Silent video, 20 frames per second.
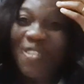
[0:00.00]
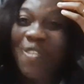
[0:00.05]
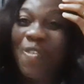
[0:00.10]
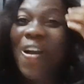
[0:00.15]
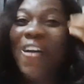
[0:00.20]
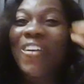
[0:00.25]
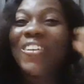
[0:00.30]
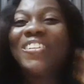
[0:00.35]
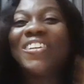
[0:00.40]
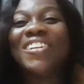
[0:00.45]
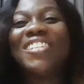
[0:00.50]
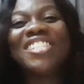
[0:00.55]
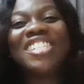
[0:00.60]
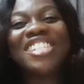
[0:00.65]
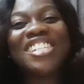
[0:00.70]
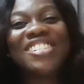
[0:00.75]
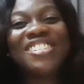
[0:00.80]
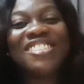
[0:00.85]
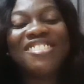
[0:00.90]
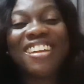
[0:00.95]
Well done,
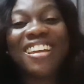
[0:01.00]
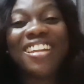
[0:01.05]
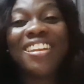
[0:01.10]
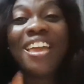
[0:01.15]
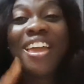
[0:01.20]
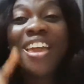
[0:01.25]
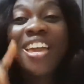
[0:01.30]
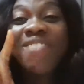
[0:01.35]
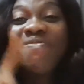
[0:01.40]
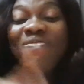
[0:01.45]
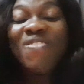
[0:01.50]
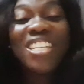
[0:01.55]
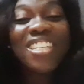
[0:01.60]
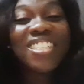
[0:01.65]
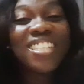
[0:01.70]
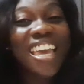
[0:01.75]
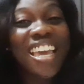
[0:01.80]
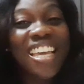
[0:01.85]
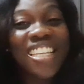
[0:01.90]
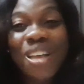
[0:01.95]
children.
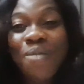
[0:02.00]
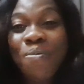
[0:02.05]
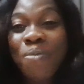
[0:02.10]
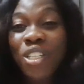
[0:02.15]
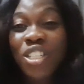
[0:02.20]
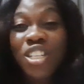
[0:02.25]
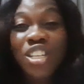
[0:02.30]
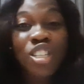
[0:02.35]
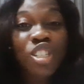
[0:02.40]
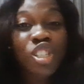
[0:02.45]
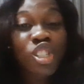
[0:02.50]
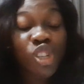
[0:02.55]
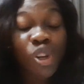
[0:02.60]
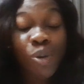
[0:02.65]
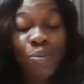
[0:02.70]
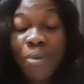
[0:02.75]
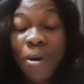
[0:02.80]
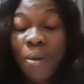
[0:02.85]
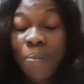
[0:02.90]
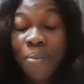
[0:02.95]
Mrs. Ezebuchi is
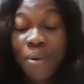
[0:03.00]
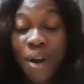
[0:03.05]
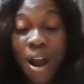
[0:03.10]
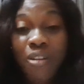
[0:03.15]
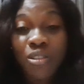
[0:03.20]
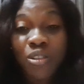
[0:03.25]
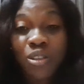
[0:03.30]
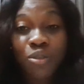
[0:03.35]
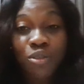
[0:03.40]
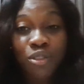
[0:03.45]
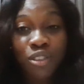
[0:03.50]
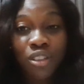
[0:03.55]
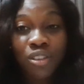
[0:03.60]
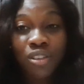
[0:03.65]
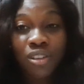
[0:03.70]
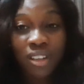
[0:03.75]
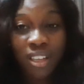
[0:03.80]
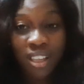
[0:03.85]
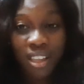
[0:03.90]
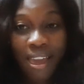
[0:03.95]
super proud of you,
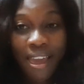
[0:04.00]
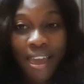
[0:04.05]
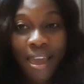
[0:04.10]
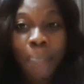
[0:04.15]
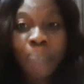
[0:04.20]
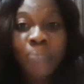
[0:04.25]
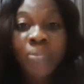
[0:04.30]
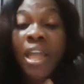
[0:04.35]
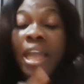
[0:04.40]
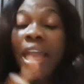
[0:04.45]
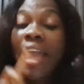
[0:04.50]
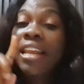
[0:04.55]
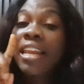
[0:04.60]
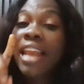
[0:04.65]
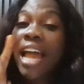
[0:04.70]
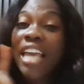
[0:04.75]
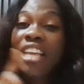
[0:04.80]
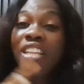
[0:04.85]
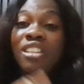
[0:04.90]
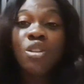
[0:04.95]
okay? And
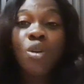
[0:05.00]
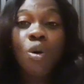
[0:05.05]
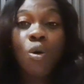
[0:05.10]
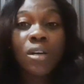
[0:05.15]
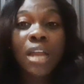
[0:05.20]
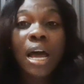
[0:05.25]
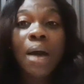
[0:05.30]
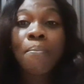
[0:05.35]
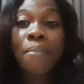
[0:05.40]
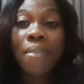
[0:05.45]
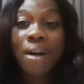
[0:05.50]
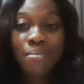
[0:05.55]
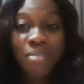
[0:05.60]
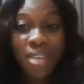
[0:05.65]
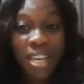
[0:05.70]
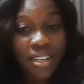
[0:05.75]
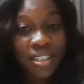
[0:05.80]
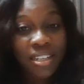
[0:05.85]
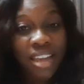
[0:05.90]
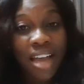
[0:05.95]
I know that
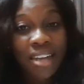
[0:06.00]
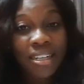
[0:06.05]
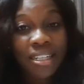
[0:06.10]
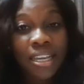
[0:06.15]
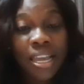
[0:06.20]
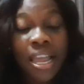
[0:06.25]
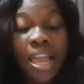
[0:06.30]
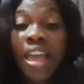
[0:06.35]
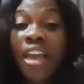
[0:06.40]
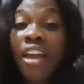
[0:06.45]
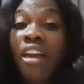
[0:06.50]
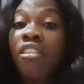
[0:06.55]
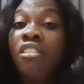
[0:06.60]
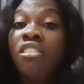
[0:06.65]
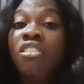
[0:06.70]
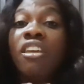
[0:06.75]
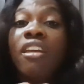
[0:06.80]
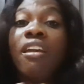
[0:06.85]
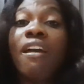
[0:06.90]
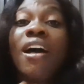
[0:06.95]
mommy and daddy,
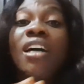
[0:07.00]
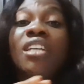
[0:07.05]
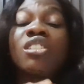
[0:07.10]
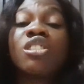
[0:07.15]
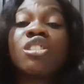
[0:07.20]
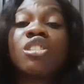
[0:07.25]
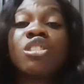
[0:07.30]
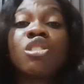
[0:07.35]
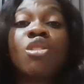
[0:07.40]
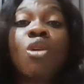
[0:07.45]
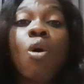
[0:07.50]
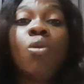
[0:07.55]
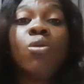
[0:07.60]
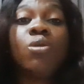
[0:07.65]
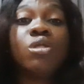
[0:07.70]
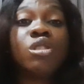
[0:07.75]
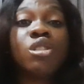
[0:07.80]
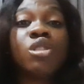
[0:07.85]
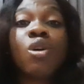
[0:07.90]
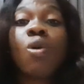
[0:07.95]
they are
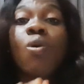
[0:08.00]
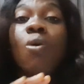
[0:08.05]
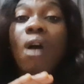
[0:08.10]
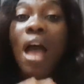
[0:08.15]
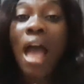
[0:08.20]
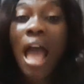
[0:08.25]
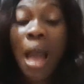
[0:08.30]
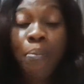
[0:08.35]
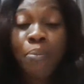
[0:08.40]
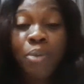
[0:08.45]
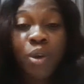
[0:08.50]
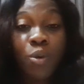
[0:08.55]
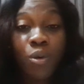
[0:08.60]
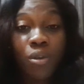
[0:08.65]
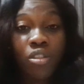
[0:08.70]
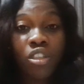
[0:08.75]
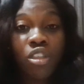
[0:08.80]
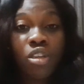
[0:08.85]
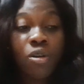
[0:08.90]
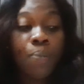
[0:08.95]
so happy
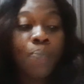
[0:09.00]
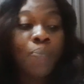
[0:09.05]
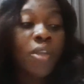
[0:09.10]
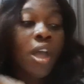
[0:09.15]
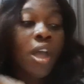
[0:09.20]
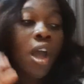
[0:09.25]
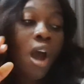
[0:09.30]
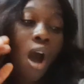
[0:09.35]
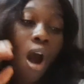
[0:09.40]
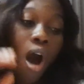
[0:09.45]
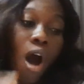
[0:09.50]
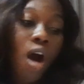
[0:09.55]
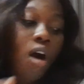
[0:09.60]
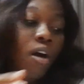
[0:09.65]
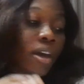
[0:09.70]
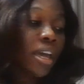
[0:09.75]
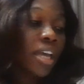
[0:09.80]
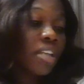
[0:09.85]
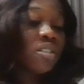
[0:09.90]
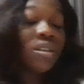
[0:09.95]
with you.
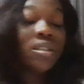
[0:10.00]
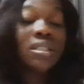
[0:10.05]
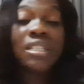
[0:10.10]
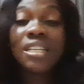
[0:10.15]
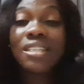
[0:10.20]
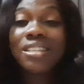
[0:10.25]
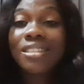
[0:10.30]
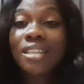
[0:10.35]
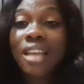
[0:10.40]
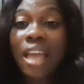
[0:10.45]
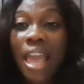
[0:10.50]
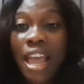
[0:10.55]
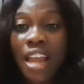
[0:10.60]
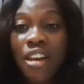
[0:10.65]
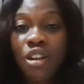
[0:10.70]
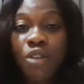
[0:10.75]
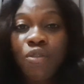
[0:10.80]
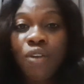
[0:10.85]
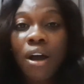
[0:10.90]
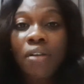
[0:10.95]
Okay, so this is the
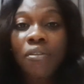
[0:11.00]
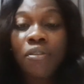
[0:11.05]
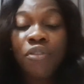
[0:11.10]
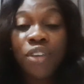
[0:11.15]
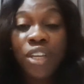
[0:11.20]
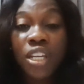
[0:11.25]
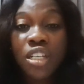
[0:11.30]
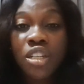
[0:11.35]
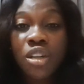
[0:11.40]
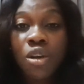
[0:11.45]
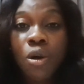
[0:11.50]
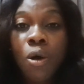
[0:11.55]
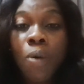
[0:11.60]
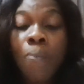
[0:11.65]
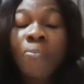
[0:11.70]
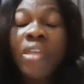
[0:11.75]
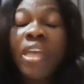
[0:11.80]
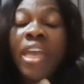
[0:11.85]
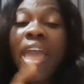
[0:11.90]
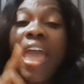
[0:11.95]
end of our video,
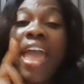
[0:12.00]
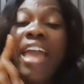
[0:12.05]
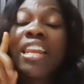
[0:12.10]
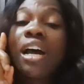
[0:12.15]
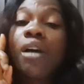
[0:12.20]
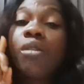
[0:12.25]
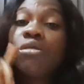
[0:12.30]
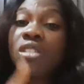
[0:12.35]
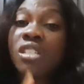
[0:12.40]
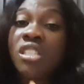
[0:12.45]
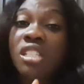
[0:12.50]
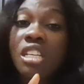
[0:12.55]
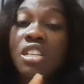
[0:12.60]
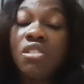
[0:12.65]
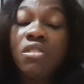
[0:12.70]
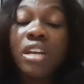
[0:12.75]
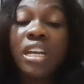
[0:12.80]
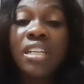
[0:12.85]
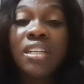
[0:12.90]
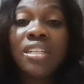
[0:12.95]
and I'll see
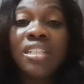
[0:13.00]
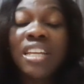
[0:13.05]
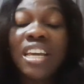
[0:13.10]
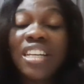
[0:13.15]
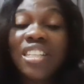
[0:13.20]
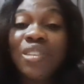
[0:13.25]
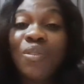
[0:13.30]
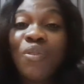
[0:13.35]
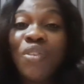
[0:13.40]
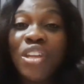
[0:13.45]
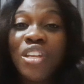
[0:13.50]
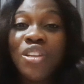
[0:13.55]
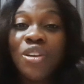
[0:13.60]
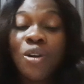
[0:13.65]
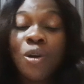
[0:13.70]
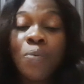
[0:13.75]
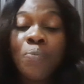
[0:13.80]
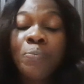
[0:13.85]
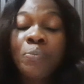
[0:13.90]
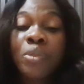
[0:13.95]
you in the next
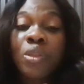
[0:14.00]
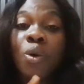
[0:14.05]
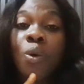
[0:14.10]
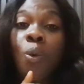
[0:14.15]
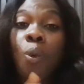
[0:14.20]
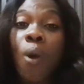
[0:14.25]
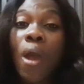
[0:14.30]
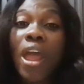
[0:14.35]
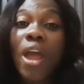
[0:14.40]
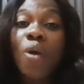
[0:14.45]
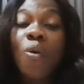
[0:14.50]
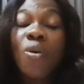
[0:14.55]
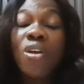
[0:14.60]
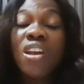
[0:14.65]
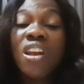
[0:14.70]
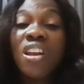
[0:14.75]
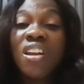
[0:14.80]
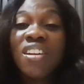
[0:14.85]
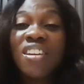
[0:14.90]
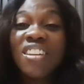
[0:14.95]
video where we
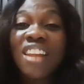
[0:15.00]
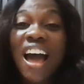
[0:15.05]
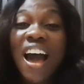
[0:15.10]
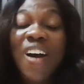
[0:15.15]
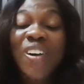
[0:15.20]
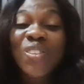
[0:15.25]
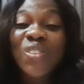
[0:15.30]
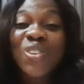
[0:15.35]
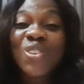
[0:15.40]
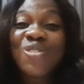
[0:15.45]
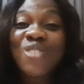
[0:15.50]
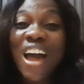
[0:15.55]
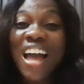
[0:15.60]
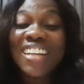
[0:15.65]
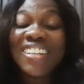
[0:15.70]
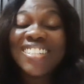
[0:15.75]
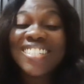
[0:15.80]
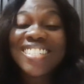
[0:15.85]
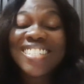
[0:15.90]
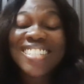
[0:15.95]
learn how to
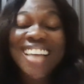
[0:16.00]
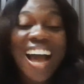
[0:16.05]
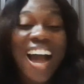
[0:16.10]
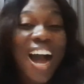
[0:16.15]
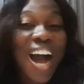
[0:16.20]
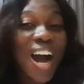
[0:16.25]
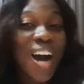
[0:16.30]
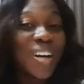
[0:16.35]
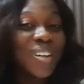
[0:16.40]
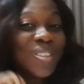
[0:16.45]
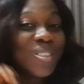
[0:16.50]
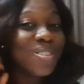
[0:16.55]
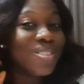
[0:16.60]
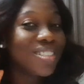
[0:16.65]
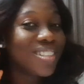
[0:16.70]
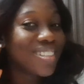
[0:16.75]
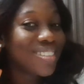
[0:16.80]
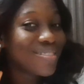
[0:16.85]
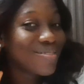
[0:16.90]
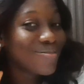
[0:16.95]
write the sound